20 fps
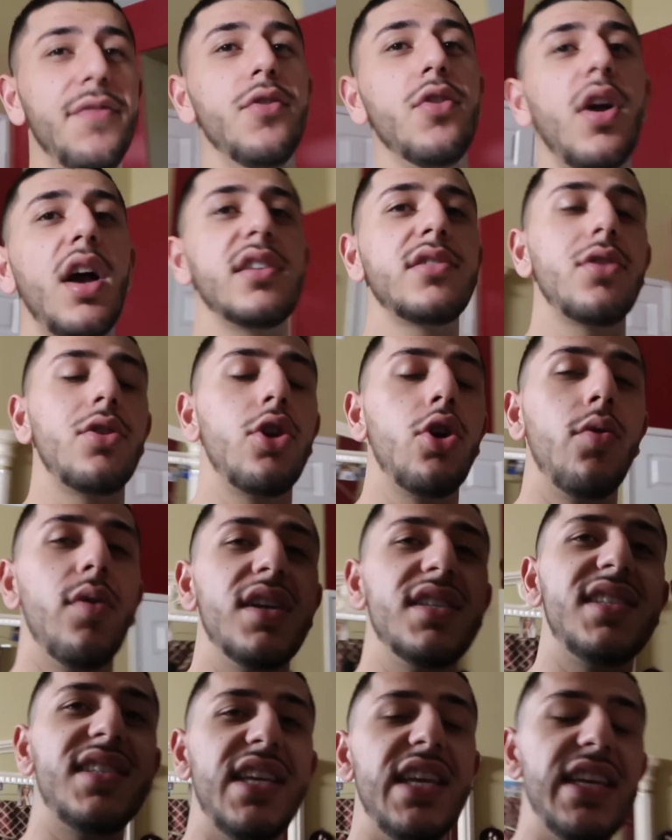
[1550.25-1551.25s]
If you guys don't know
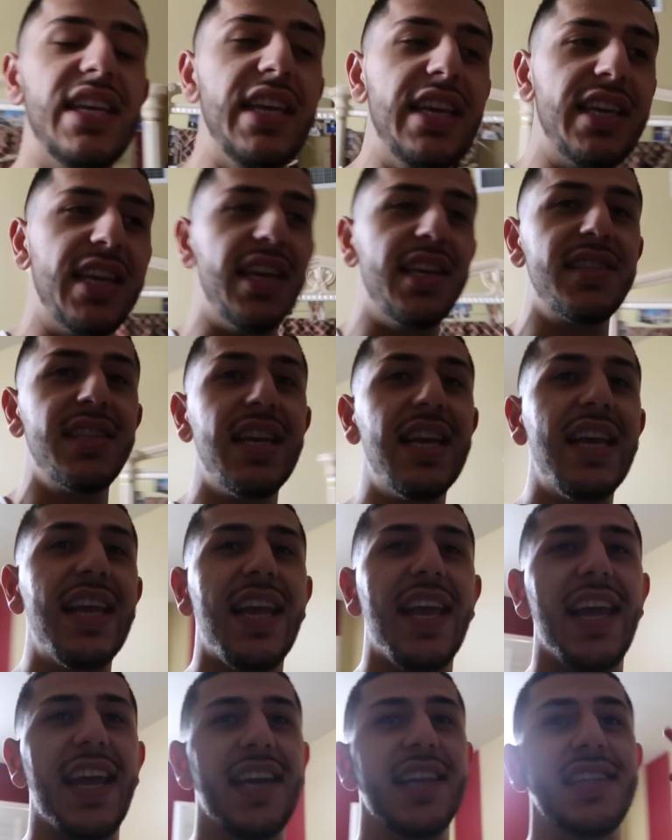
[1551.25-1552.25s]
what SeatGeek is,
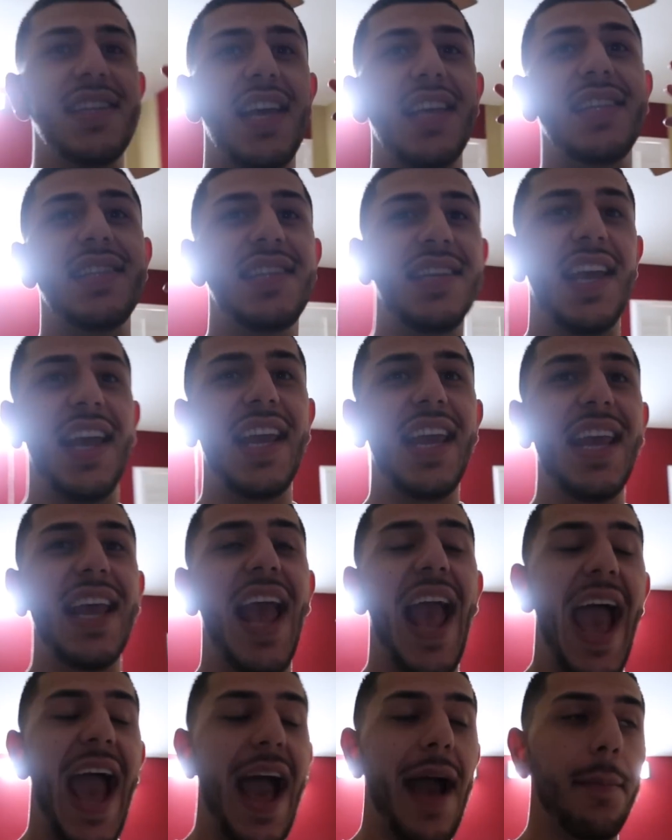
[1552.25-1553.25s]
it is a
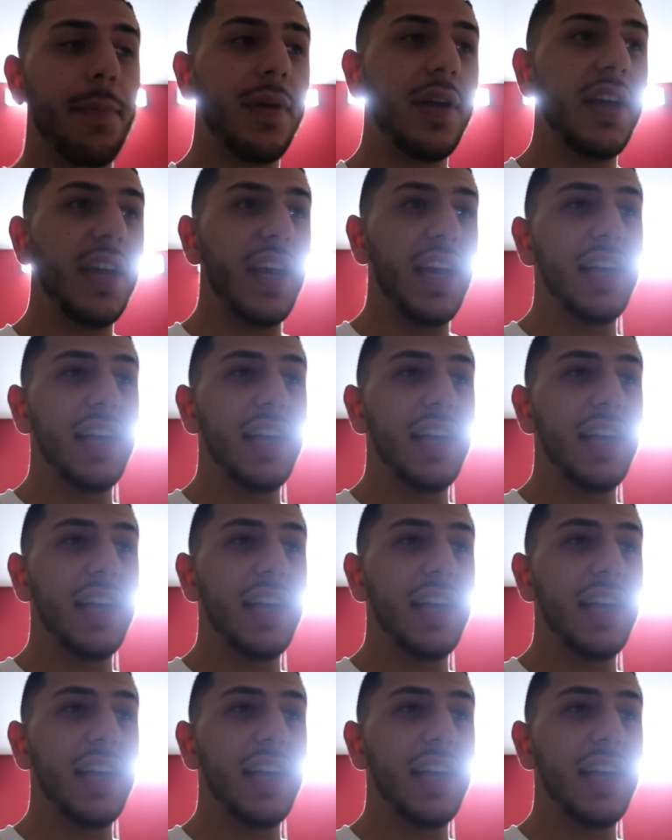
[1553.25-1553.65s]
ticket app.